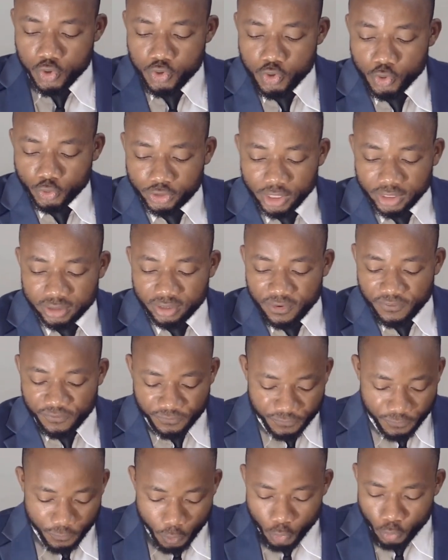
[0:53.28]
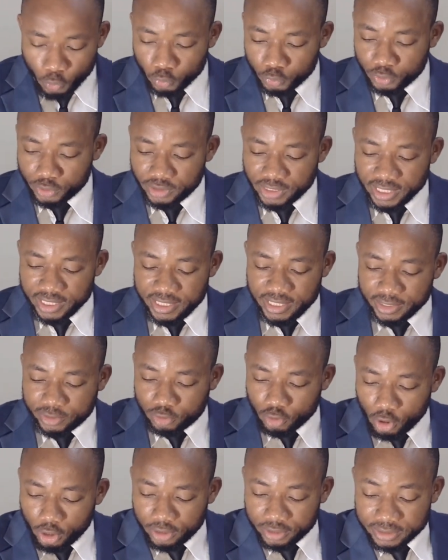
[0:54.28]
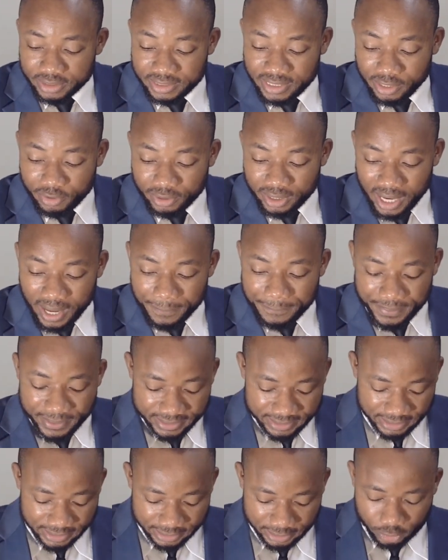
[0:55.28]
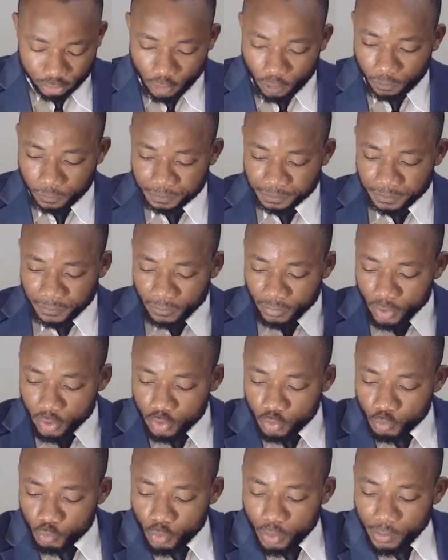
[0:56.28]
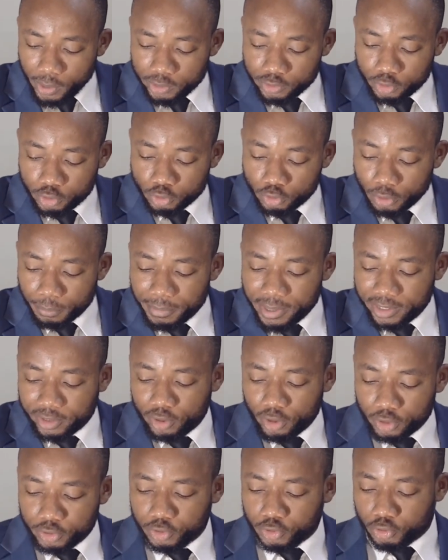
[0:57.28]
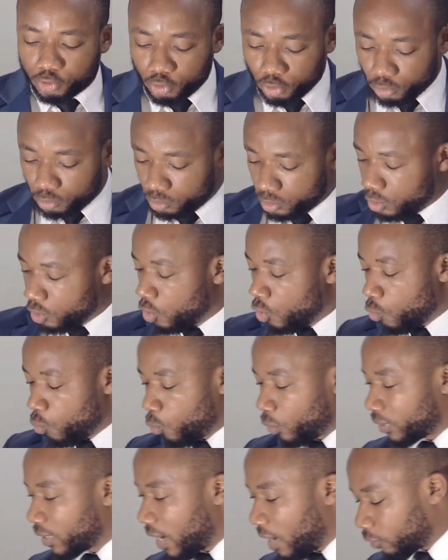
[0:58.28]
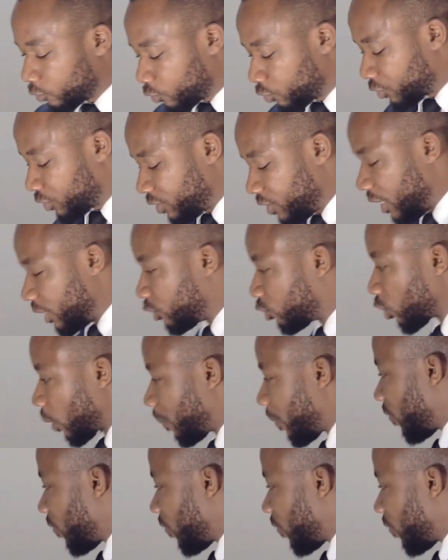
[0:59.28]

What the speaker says: using the food they eat on a regular basis. So we want you to make your stew without using a drop